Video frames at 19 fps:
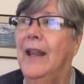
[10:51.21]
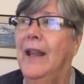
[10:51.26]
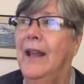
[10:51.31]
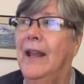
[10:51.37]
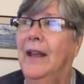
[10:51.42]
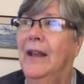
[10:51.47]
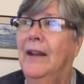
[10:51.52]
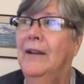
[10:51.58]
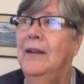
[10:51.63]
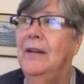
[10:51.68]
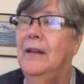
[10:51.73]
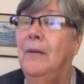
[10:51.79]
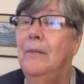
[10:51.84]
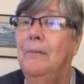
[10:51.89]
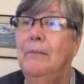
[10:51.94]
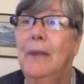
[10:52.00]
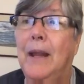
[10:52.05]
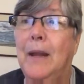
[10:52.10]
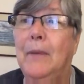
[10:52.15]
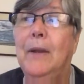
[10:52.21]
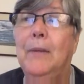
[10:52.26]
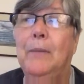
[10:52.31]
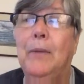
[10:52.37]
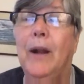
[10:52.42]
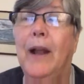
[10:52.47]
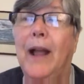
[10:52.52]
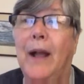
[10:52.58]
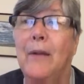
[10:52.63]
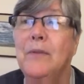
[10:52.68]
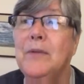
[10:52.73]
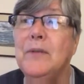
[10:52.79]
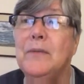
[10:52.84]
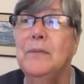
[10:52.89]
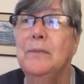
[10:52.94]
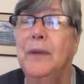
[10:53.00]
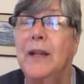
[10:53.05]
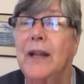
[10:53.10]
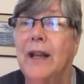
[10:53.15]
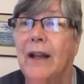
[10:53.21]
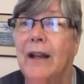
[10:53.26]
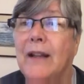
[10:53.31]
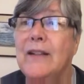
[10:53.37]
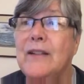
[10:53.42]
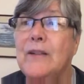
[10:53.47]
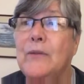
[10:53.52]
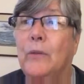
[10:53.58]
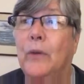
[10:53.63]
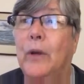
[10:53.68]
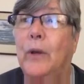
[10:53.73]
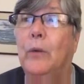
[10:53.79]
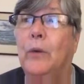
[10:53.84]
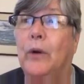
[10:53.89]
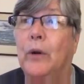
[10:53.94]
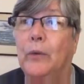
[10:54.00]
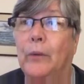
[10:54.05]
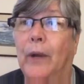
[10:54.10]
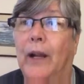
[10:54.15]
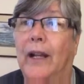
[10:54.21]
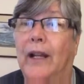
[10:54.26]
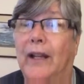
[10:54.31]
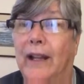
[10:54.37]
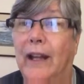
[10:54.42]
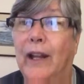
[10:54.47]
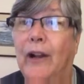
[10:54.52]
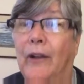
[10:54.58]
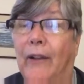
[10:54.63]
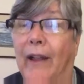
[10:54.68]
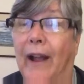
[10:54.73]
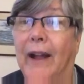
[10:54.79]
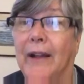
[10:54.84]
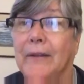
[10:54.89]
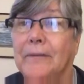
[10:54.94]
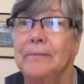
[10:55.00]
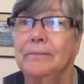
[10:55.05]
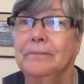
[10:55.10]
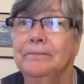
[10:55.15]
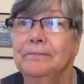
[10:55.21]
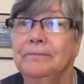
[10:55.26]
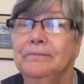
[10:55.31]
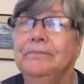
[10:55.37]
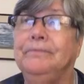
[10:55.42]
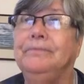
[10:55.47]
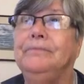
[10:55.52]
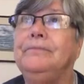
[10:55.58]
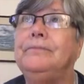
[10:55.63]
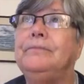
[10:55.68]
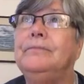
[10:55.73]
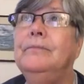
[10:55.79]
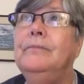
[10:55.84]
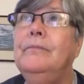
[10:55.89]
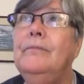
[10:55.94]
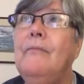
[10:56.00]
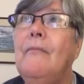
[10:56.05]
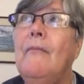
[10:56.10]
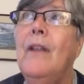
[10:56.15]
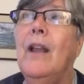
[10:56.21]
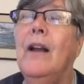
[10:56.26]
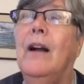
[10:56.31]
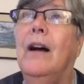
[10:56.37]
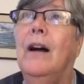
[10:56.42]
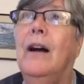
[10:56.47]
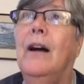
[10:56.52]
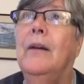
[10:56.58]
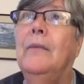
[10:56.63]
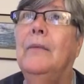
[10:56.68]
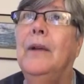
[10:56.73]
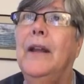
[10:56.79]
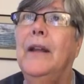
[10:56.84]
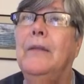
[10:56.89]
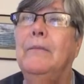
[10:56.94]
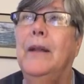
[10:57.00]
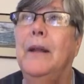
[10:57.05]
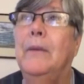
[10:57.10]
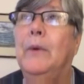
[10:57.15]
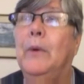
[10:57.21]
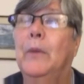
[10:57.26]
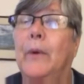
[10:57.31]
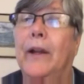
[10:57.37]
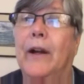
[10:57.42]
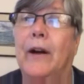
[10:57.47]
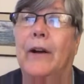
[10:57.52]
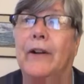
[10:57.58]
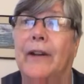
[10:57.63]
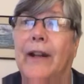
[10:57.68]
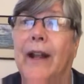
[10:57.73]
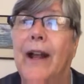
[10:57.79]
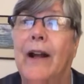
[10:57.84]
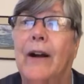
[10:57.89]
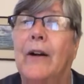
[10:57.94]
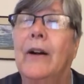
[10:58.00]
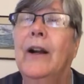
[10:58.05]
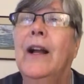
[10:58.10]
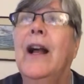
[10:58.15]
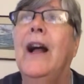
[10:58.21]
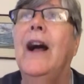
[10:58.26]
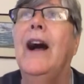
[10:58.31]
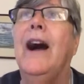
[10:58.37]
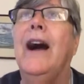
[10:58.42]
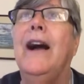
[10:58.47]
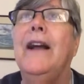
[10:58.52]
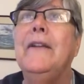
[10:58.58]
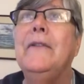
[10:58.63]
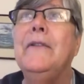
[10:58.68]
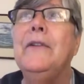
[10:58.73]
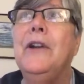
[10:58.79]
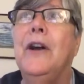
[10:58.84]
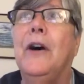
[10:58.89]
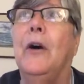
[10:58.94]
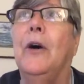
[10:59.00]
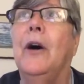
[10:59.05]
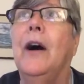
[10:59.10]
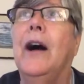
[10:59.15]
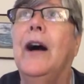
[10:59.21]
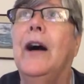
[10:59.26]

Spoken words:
And maybe perhaps because we weren't ready to hear that. And maybe we are now. I don't know.